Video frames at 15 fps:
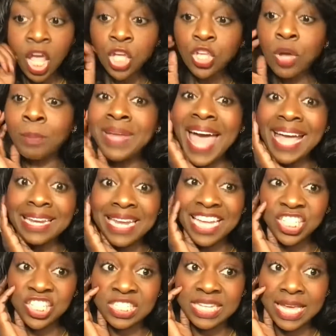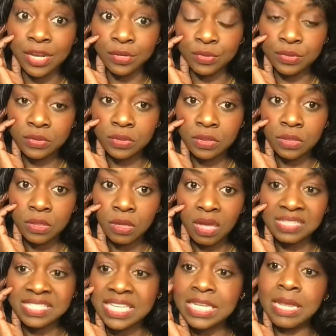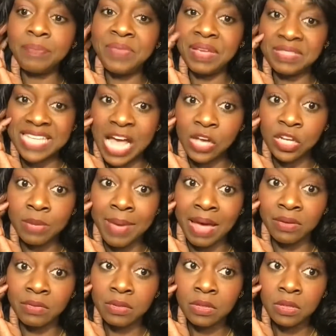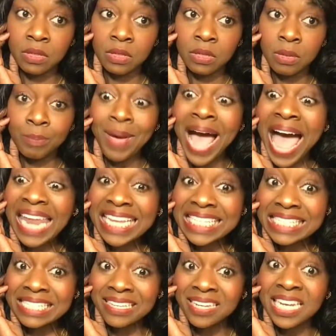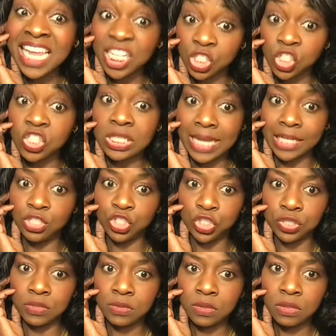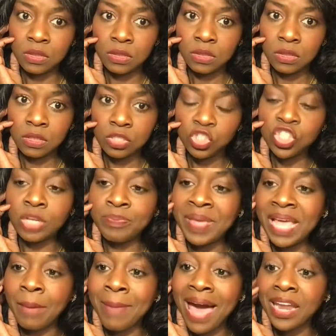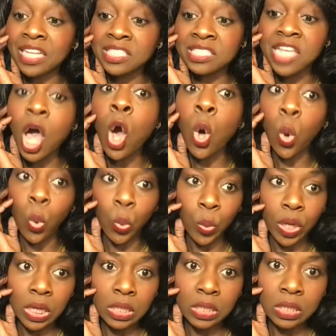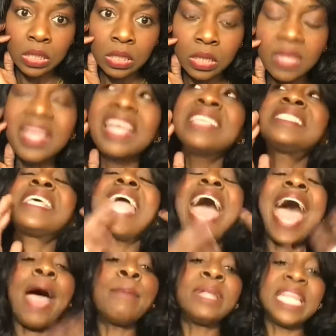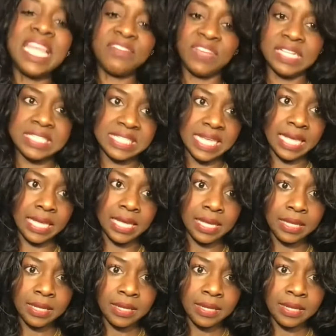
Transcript: Your Black legislators are sitting up there talking about policy legislation should be about a song. See, I believe in singing.